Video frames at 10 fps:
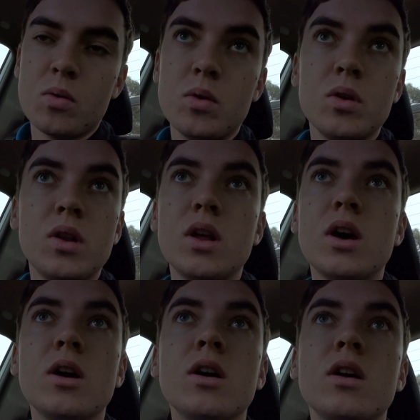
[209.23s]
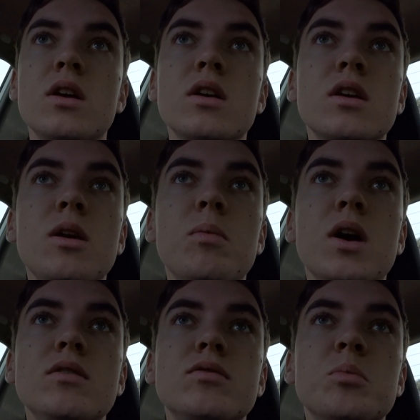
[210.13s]
we'll keep
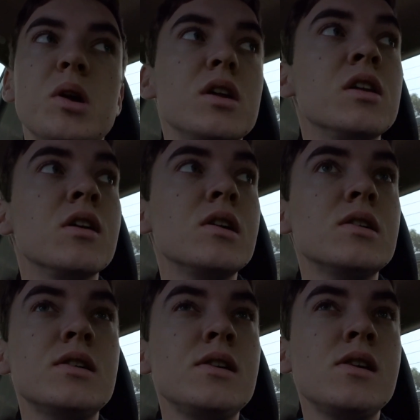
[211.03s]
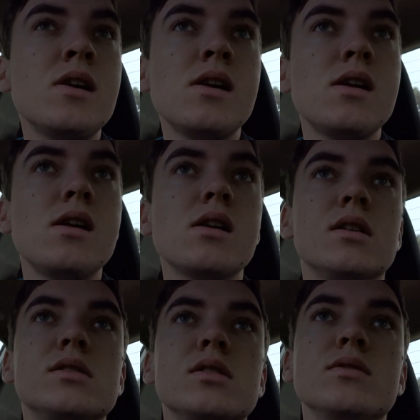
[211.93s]
waiting for Brennan
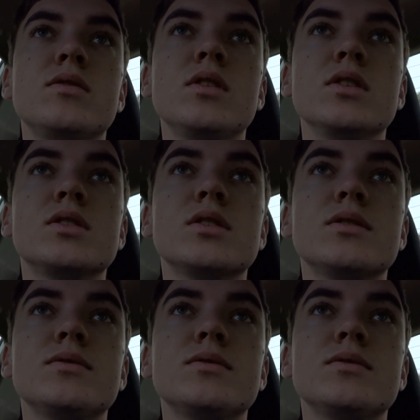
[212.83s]
until he's finished.